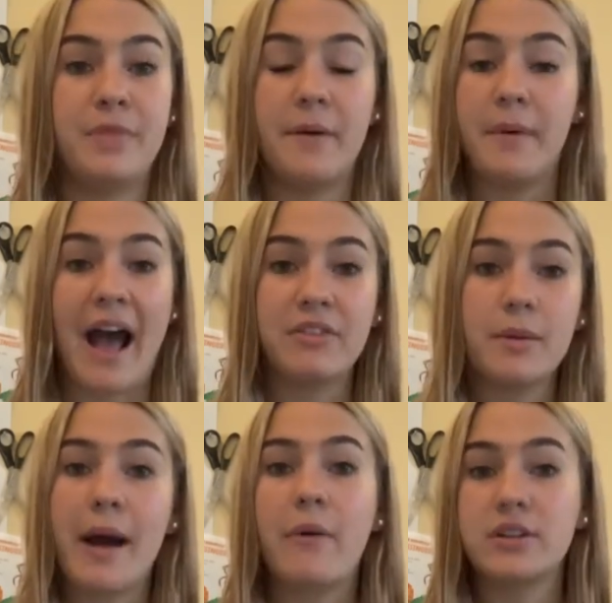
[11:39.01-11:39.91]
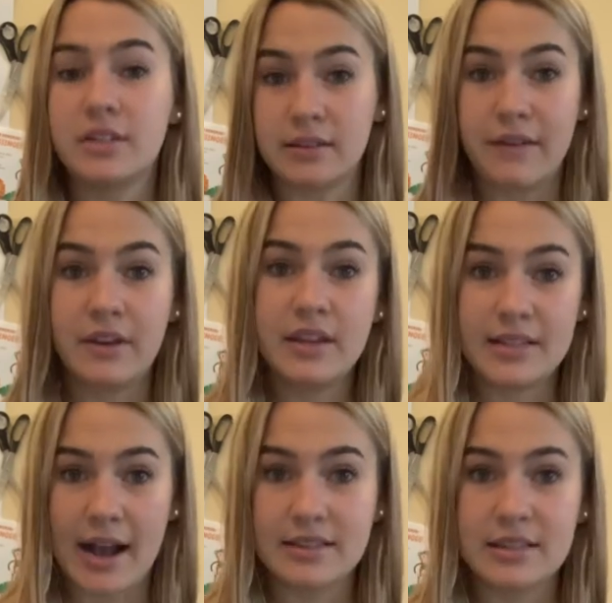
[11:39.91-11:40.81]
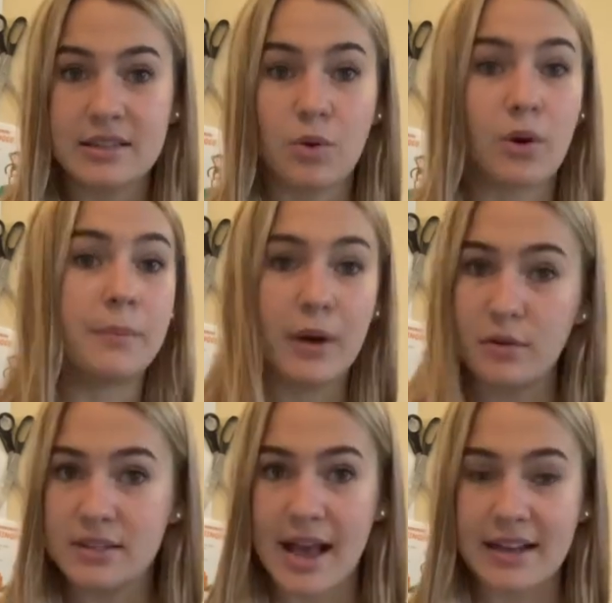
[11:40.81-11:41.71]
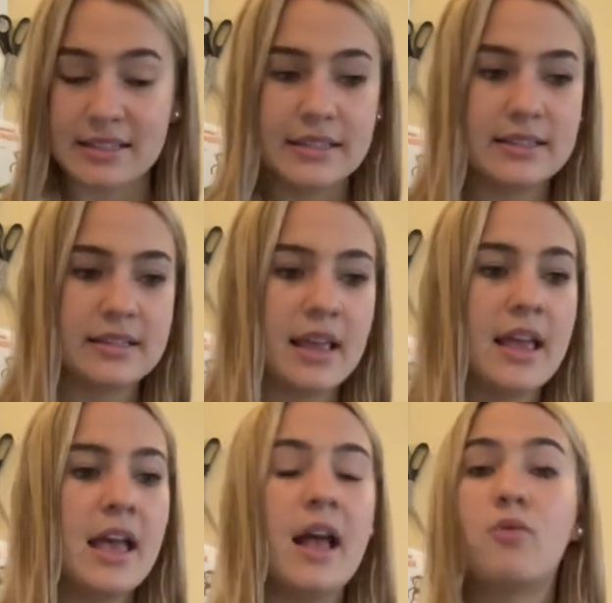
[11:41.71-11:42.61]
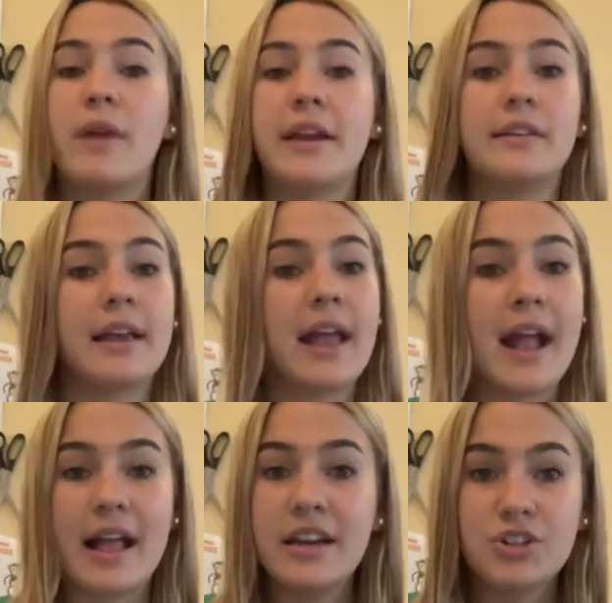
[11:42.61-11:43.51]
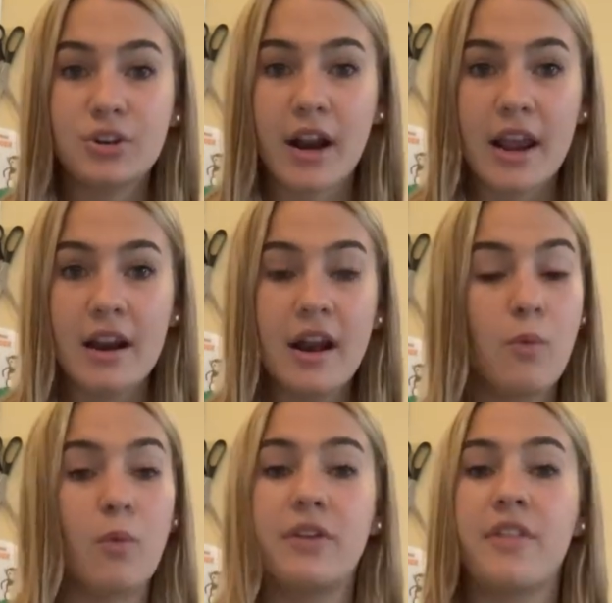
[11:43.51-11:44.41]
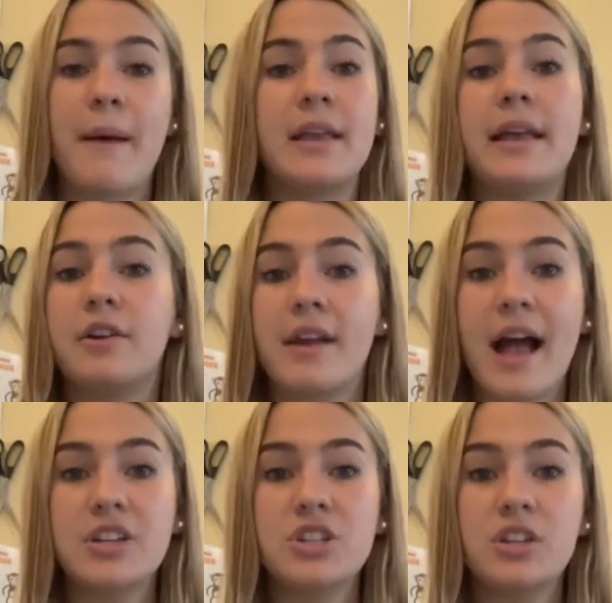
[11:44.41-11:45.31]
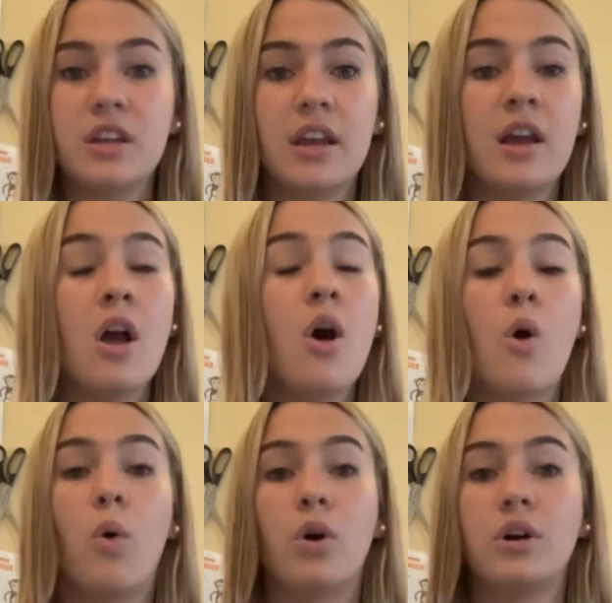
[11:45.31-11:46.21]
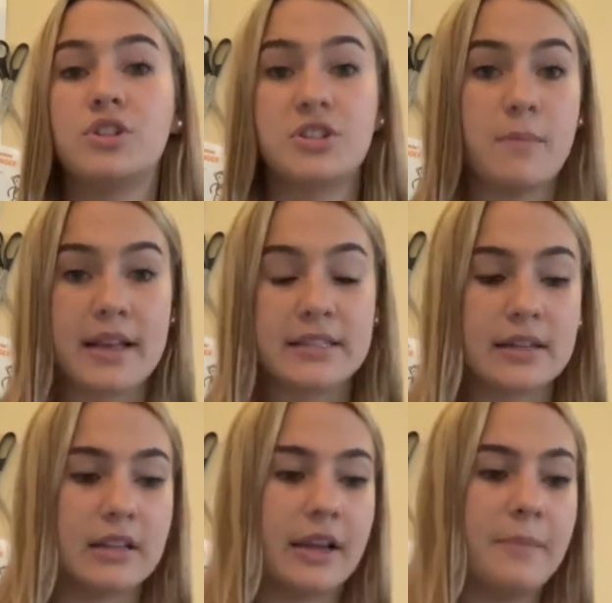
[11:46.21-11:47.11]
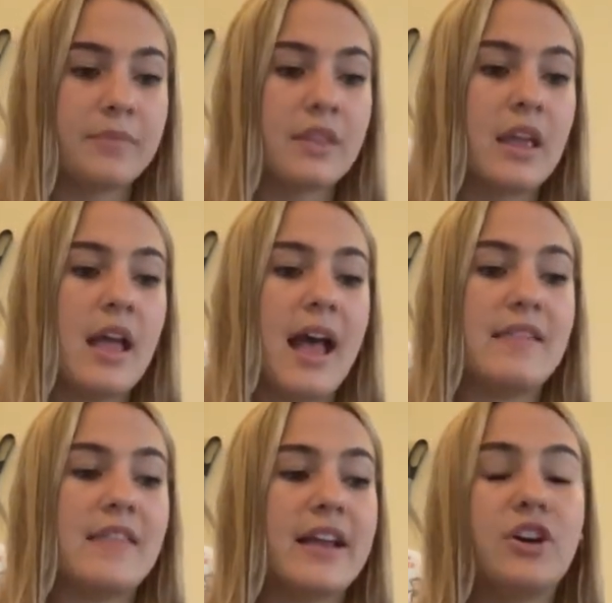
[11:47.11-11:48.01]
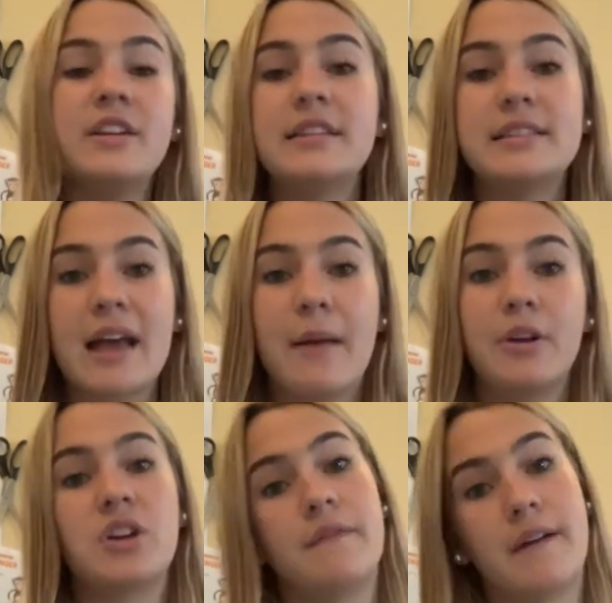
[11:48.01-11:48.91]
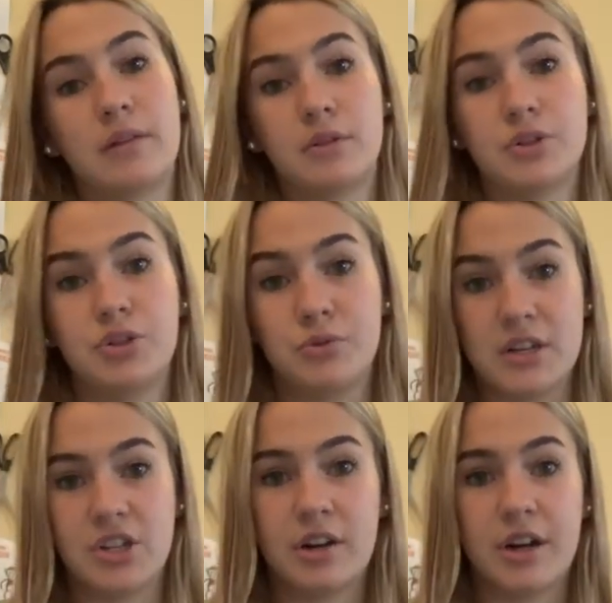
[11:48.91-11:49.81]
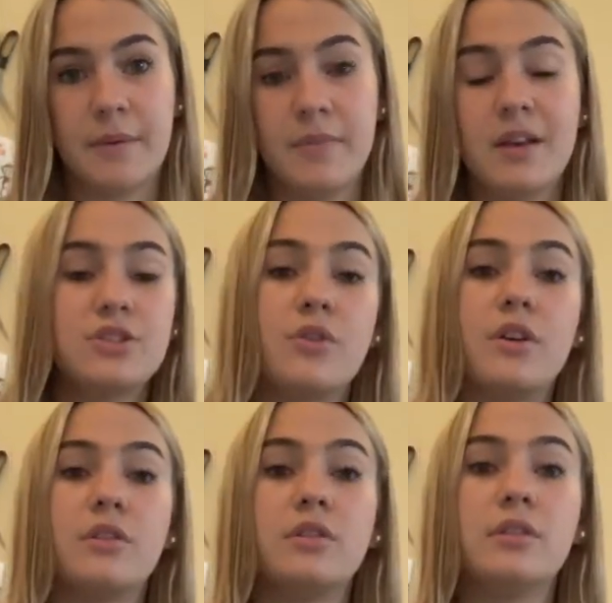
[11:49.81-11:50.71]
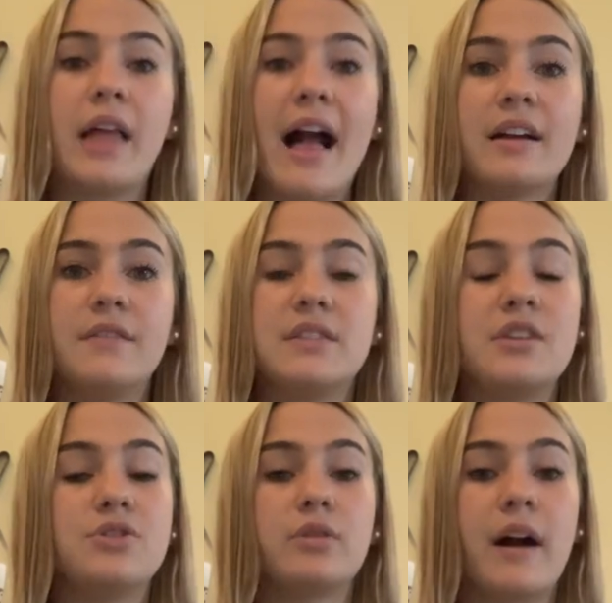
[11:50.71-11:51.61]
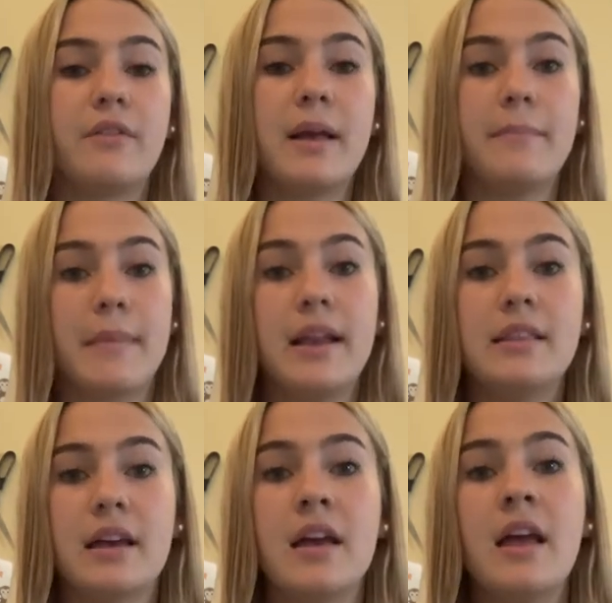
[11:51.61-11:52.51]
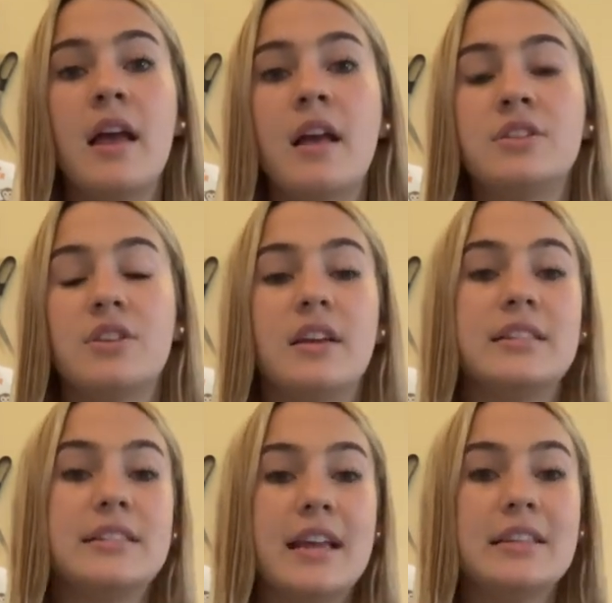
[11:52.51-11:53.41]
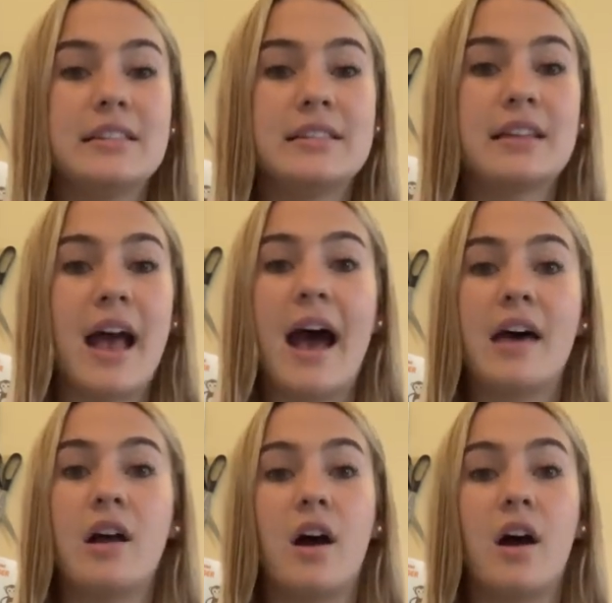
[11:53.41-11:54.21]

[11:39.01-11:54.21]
having the power to levy taxes or impose taxes, regulate any trade, whether that be internationally or just domestically, and then they couldn't establish a federal judiciary. So the lack of central government made it so that states had